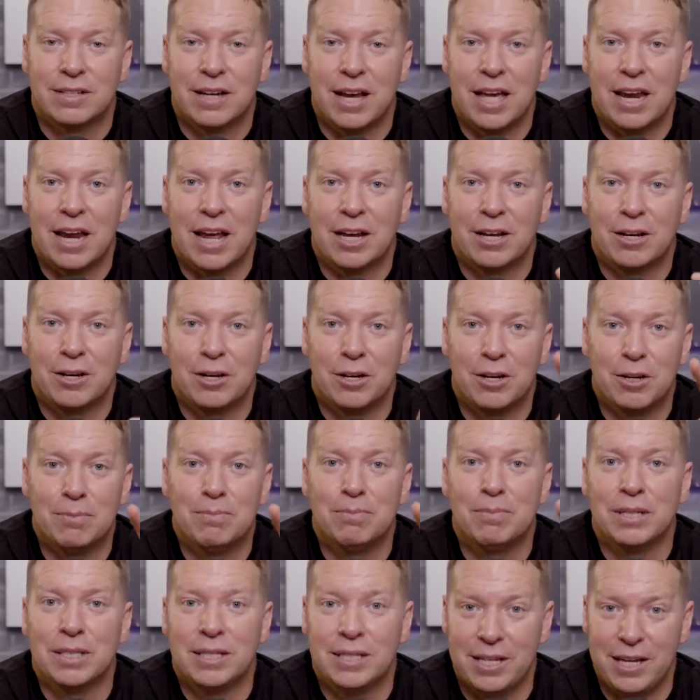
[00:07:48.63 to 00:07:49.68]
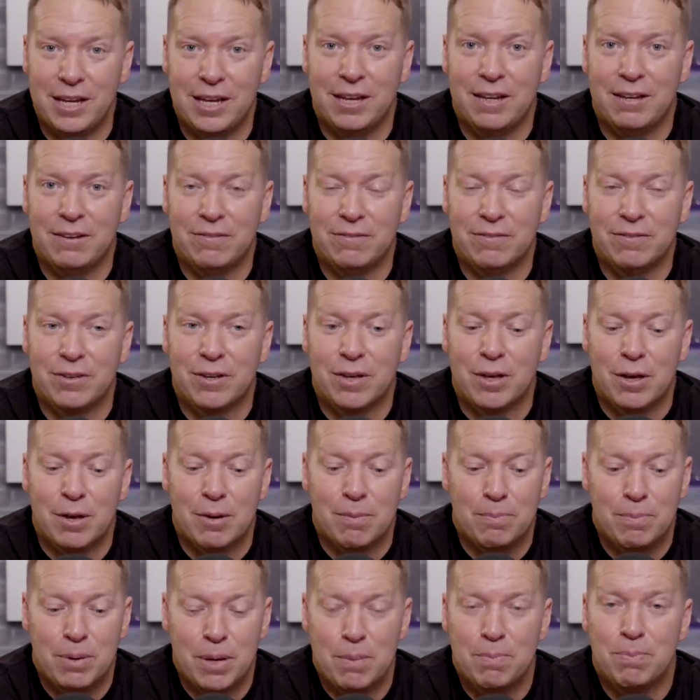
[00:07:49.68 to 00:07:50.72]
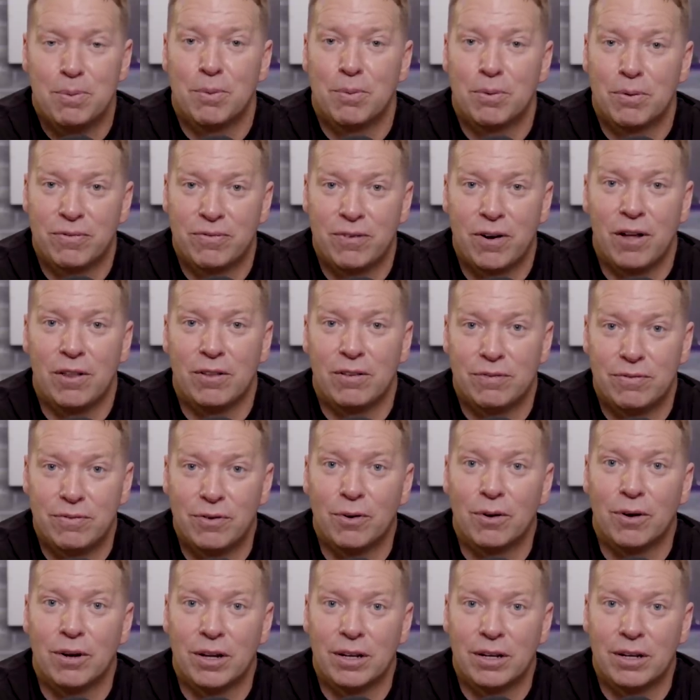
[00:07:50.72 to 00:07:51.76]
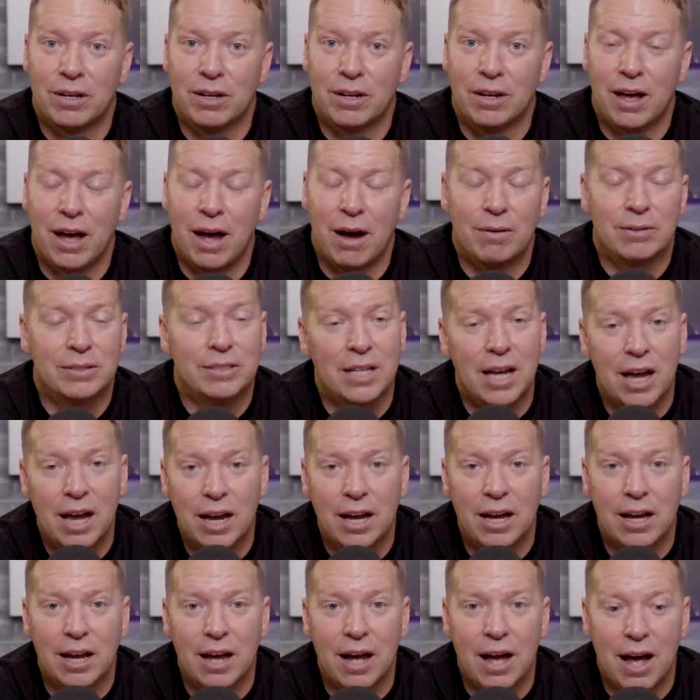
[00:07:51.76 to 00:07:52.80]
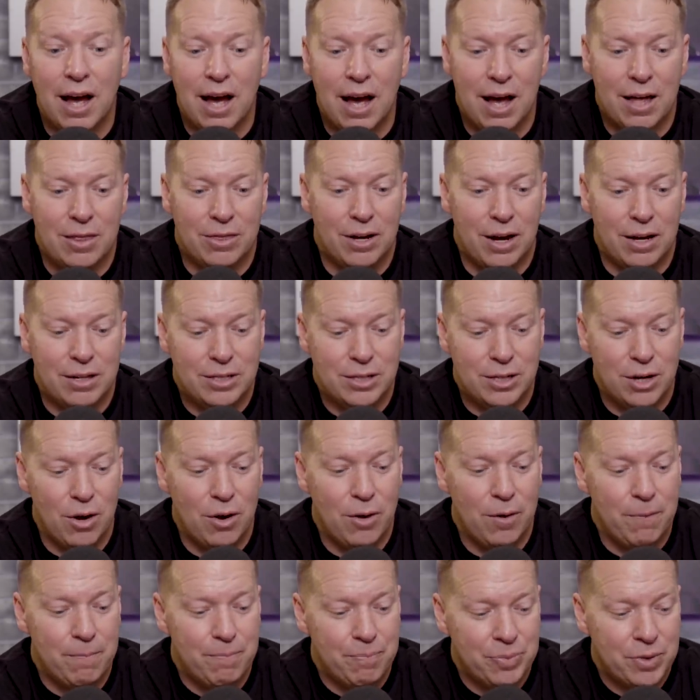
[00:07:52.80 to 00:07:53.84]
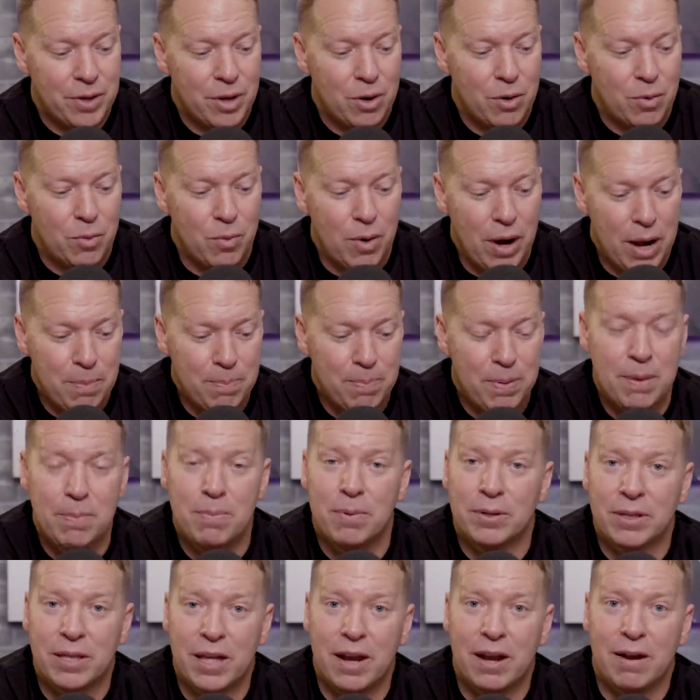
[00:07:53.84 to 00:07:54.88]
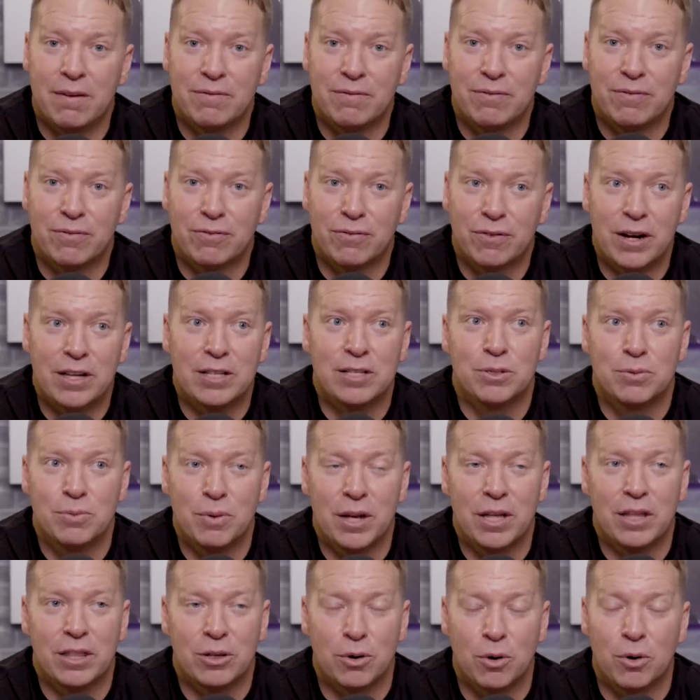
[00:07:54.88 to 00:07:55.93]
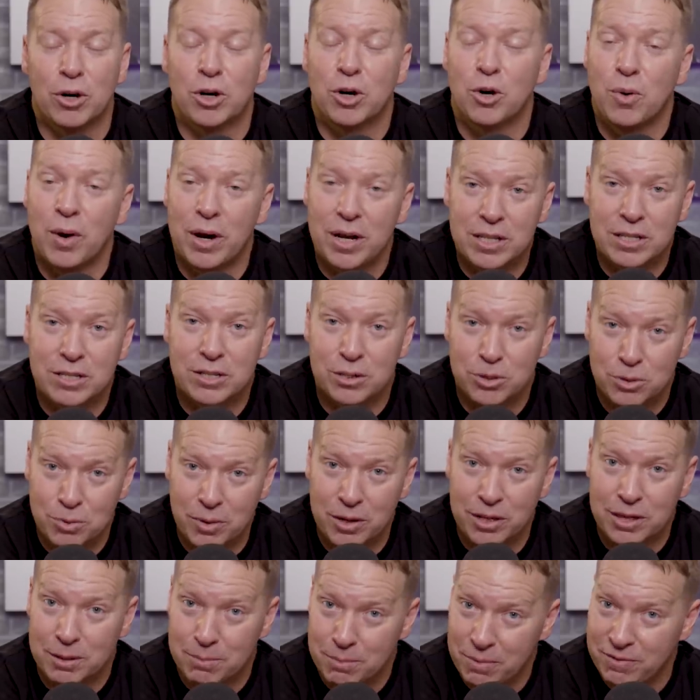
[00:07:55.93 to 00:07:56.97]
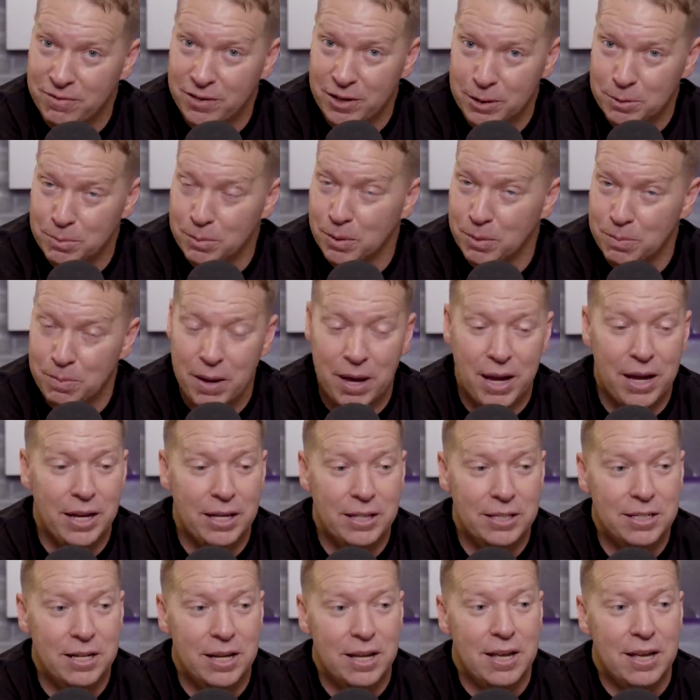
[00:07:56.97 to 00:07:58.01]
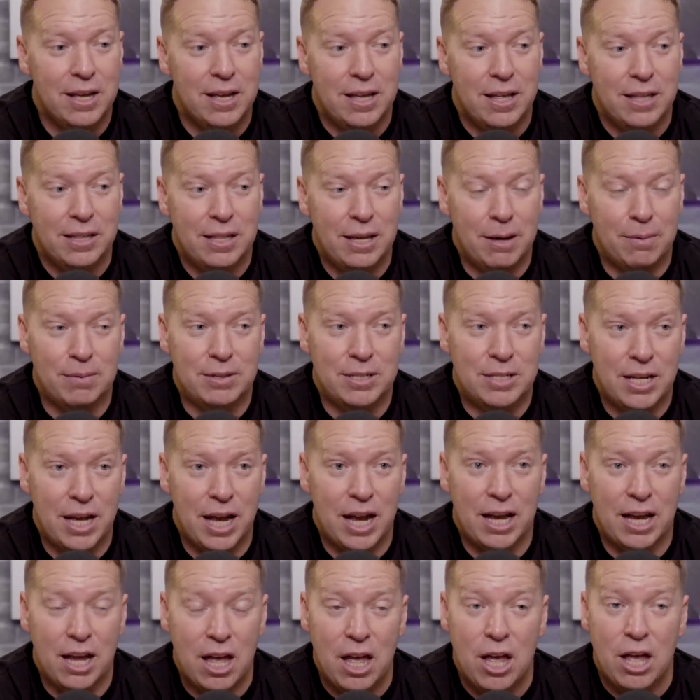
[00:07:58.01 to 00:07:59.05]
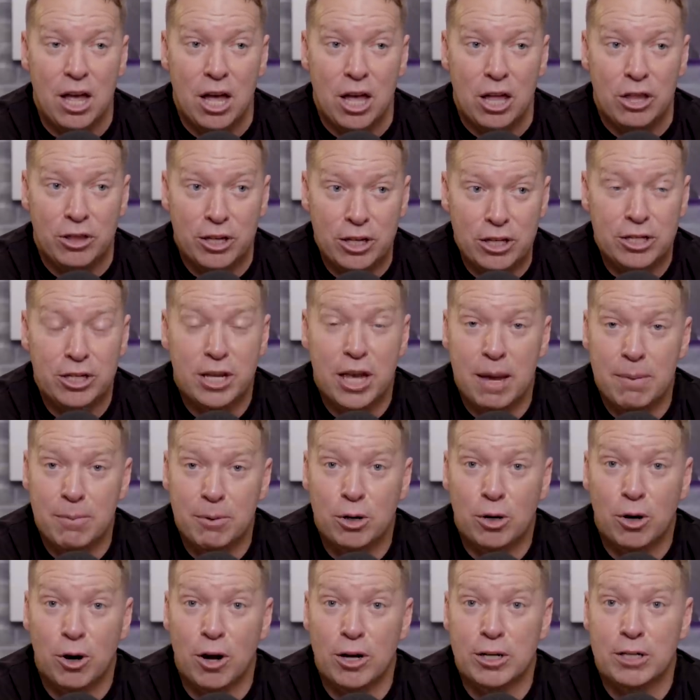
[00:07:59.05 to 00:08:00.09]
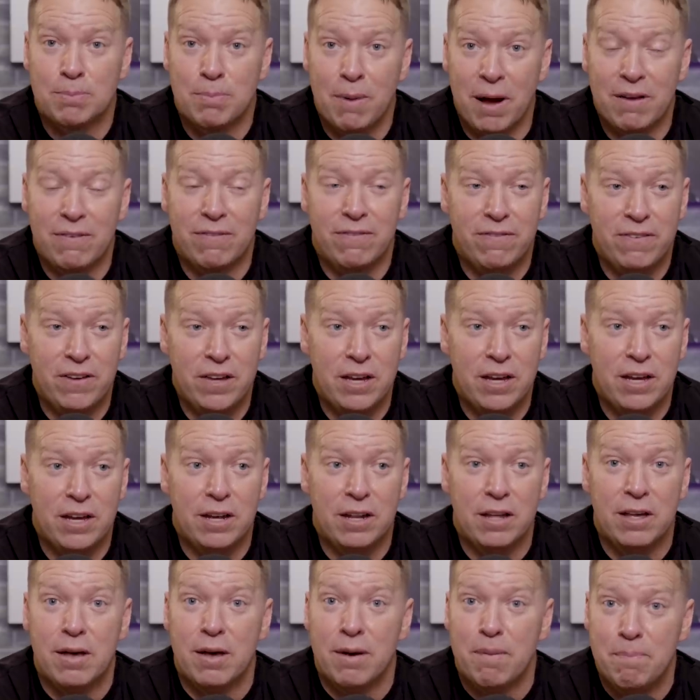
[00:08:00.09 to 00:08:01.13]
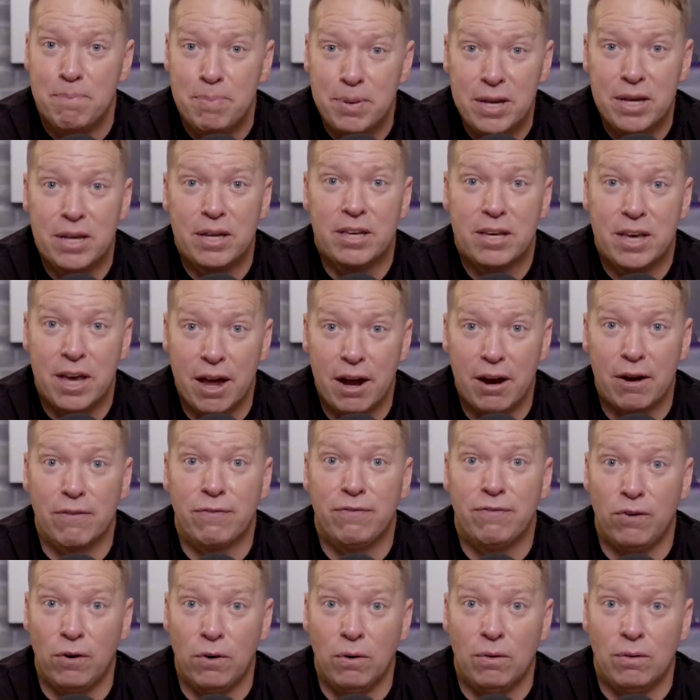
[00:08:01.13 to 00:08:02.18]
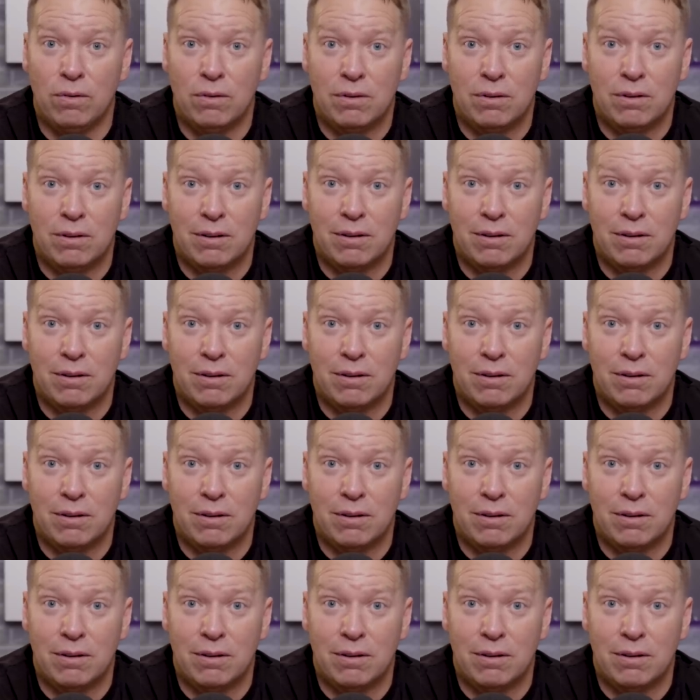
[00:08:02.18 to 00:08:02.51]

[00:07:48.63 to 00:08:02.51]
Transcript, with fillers: And I couldn't believe people were falling for it. I was like, I saw white people that I'm friends with or acquaintances with on my Facebook page that was like, this came across my feed, be careful.